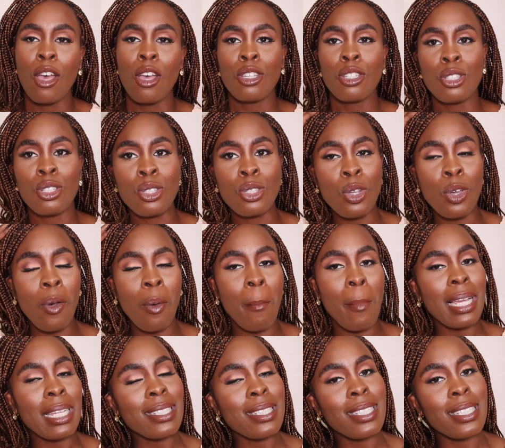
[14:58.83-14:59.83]
So
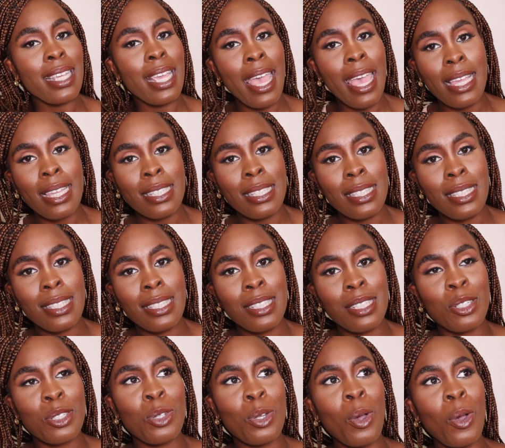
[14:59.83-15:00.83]
my dears,
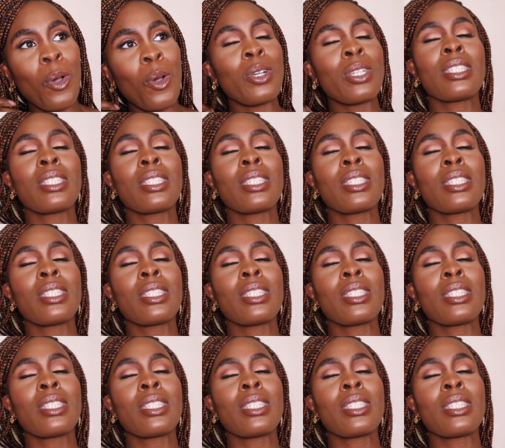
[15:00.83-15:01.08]
don't go